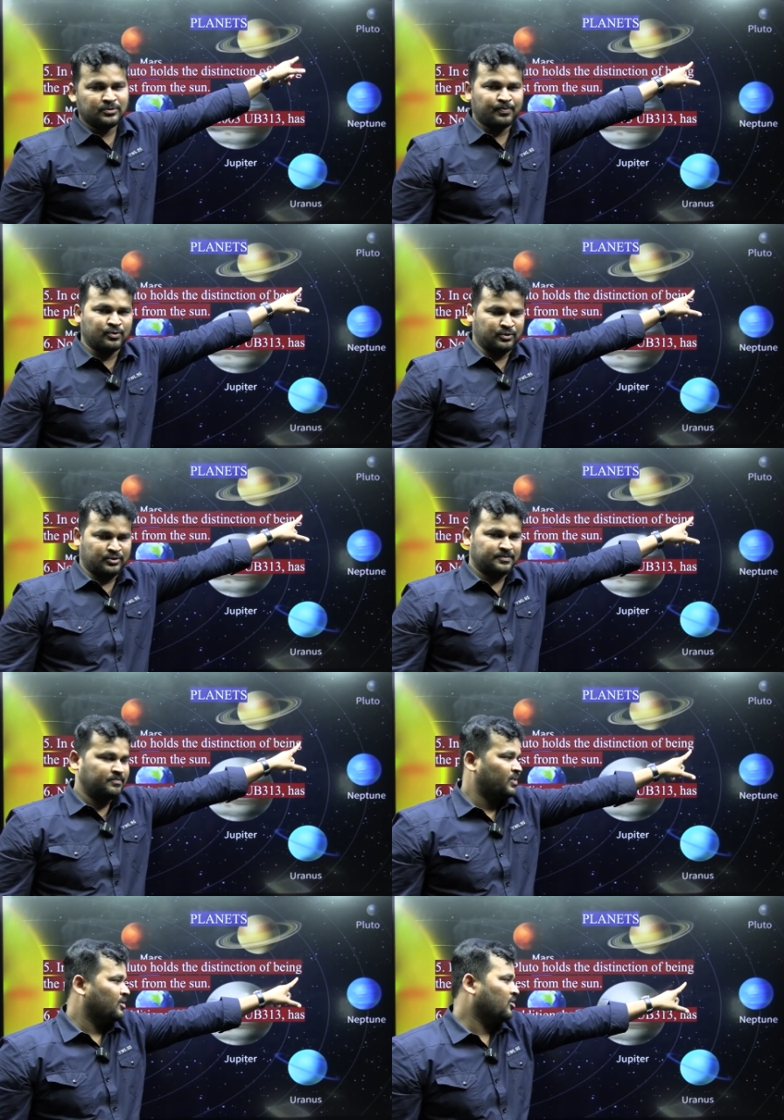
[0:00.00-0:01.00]
to Pluto.
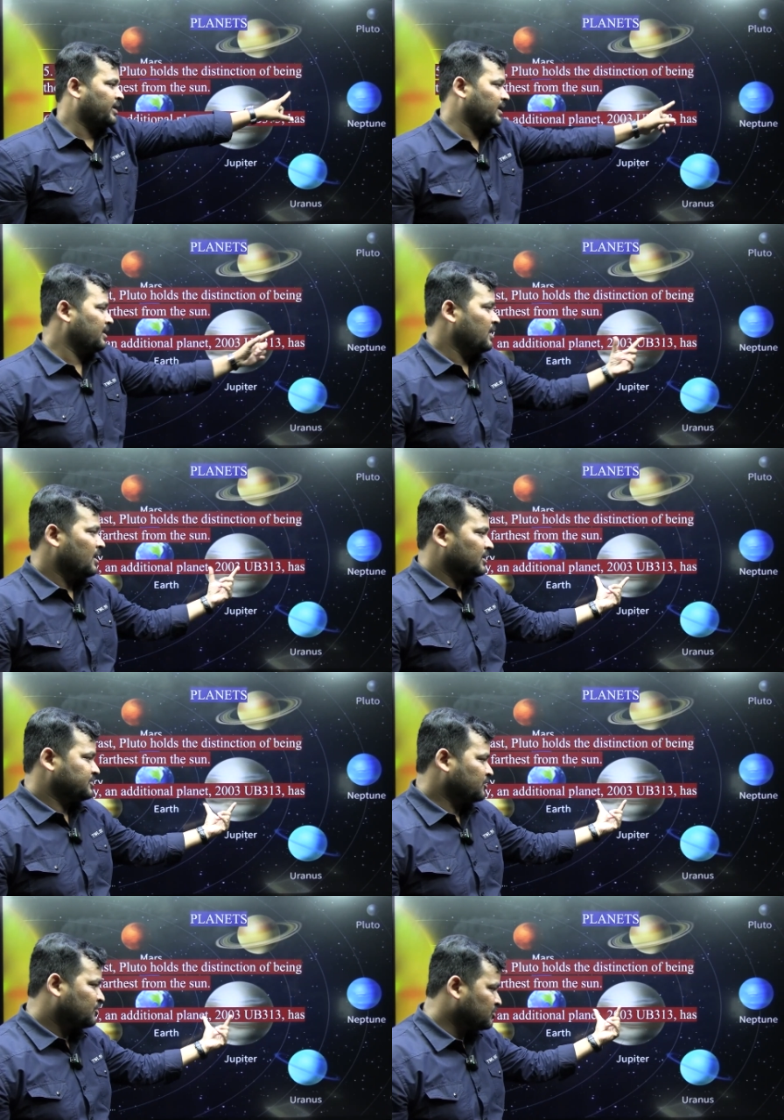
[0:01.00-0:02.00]
Okay,
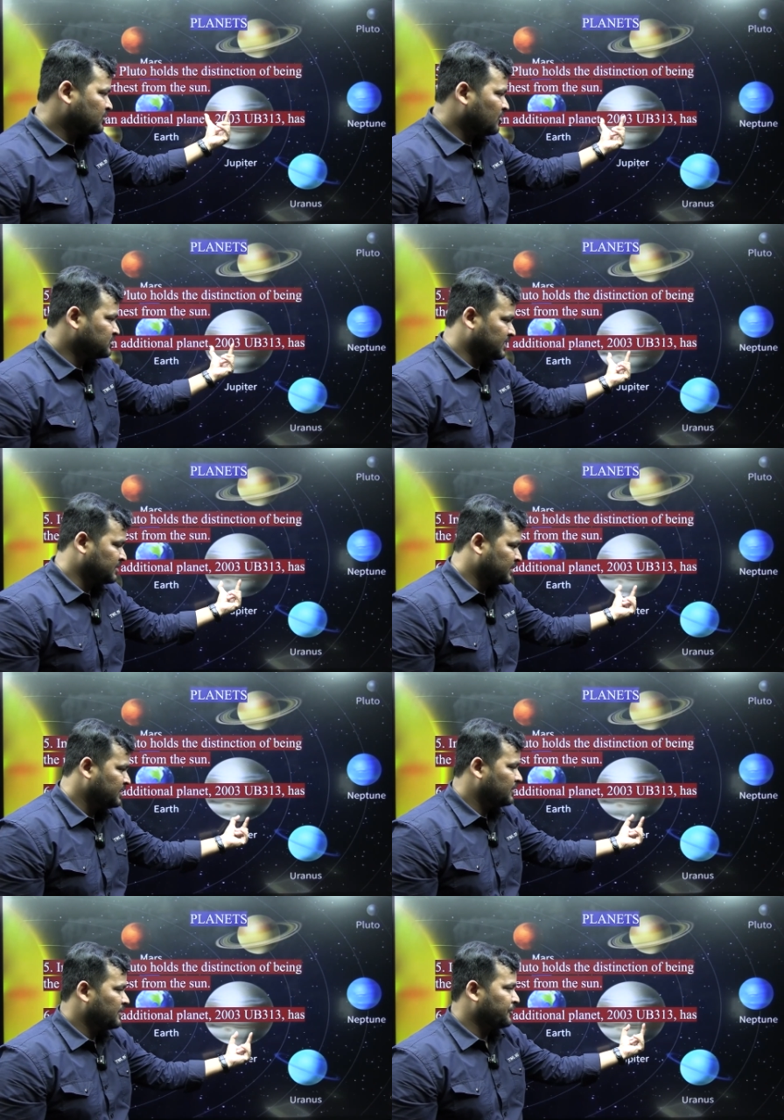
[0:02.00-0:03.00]
so 2003